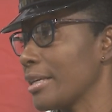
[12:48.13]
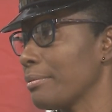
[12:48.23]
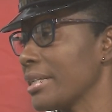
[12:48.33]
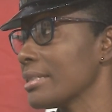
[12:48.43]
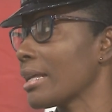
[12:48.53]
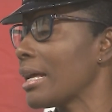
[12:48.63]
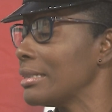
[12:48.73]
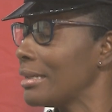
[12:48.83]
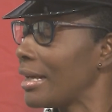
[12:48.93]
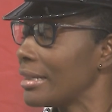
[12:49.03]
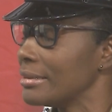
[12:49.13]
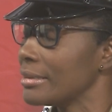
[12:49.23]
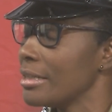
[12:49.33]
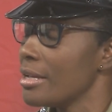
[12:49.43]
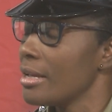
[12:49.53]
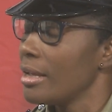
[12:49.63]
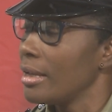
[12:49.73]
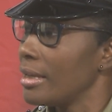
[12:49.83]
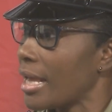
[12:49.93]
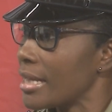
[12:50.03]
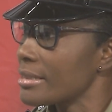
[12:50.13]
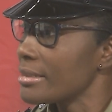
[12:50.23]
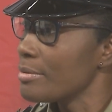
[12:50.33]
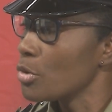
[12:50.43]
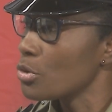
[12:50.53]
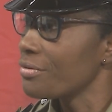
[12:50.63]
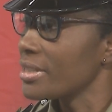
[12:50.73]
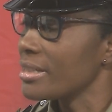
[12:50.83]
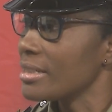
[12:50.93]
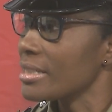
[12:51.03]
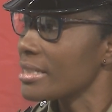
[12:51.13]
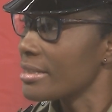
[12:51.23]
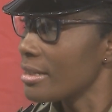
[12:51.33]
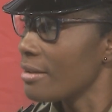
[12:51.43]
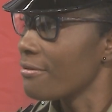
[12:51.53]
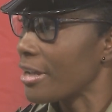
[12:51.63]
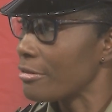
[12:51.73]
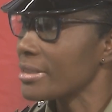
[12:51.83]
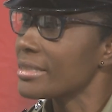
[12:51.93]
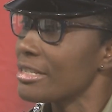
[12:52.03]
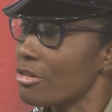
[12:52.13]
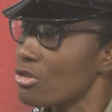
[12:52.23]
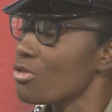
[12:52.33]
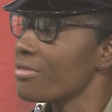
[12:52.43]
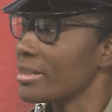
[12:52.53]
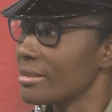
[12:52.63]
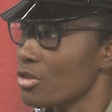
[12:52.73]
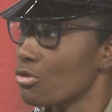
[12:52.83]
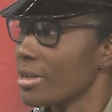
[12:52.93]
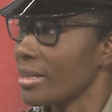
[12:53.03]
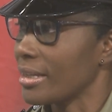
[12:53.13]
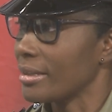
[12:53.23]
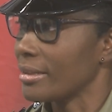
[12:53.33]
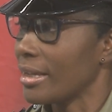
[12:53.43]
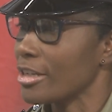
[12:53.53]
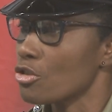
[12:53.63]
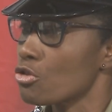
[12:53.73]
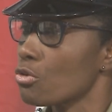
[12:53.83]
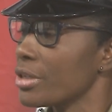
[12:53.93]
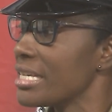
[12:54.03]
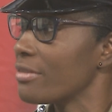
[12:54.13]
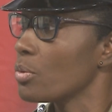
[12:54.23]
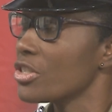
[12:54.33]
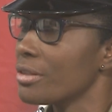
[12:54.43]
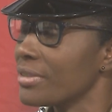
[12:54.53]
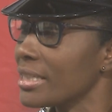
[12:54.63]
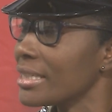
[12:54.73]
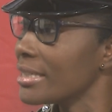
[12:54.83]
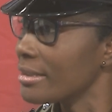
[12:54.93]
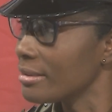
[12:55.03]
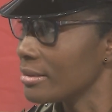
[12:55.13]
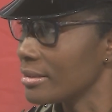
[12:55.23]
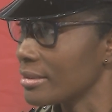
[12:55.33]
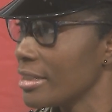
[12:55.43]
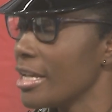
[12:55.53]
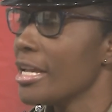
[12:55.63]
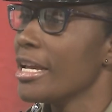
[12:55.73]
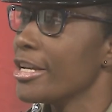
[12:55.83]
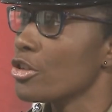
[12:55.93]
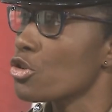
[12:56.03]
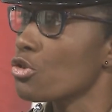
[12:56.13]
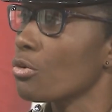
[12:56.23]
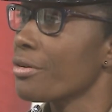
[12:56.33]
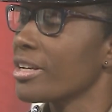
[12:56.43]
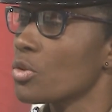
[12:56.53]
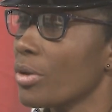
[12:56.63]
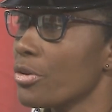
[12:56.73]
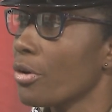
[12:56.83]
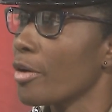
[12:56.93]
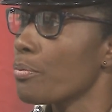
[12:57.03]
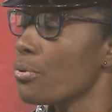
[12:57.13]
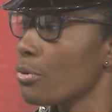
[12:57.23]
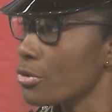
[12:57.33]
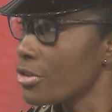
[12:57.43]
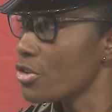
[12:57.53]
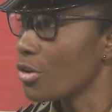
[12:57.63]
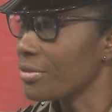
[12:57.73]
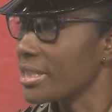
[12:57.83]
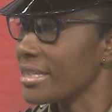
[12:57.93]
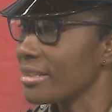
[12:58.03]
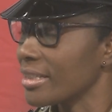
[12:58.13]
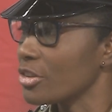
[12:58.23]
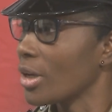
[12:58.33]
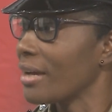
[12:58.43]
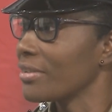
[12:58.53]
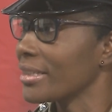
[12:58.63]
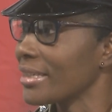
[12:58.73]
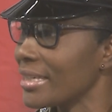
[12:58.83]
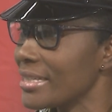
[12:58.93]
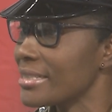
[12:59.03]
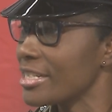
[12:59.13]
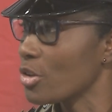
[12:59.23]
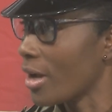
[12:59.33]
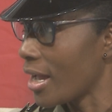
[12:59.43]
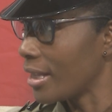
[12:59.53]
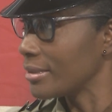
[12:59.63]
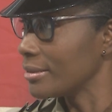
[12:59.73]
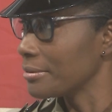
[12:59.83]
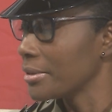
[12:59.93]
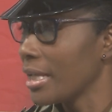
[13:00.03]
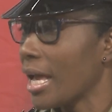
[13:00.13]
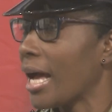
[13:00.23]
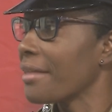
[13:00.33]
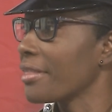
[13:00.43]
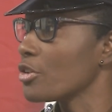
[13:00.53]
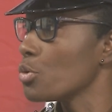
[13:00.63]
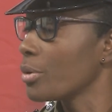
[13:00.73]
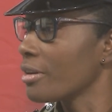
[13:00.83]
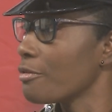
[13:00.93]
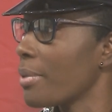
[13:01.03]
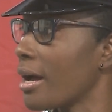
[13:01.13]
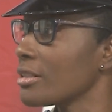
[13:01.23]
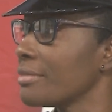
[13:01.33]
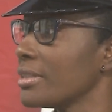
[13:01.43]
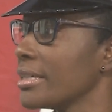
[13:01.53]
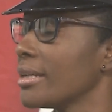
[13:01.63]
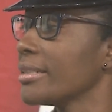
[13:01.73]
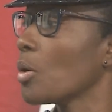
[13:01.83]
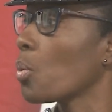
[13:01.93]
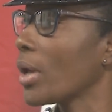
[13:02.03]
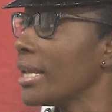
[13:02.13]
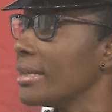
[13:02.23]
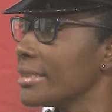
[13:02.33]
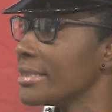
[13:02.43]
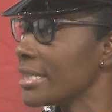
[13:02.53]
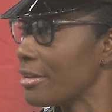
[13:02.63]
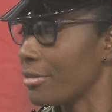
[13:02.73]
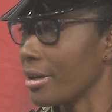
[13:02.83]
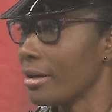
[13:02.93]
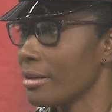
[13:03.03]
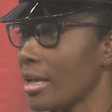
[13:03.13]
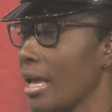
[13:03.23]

taking place, and, and larceny motor vehicle is still a very serious offence in Trinidad. And so even with your vehicles, ensure that when you are approaching your vehicle that you have your keys in your hand and that you would have parked your vehicle in a well-lit area.